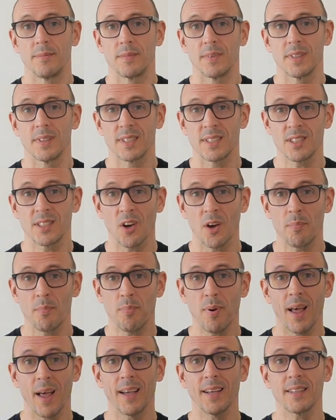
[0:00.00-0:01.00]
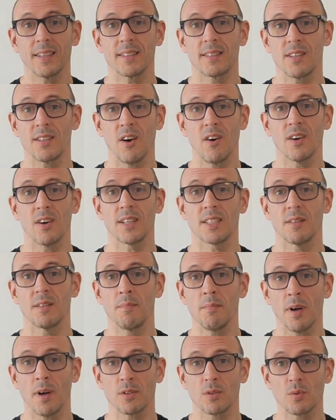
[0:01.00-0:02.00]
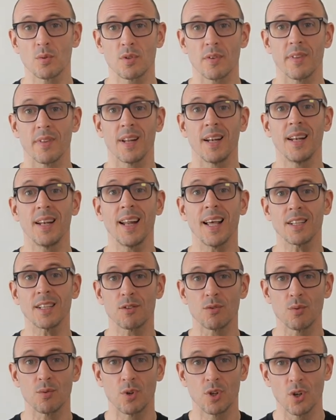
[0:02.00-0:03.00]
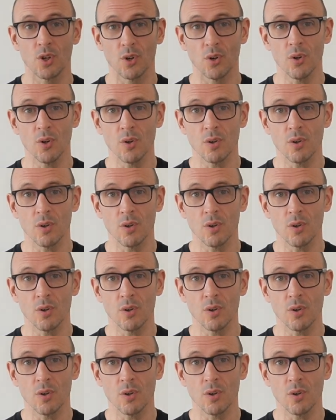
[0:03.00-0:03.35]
The side plank targets the muscles of the lateral core,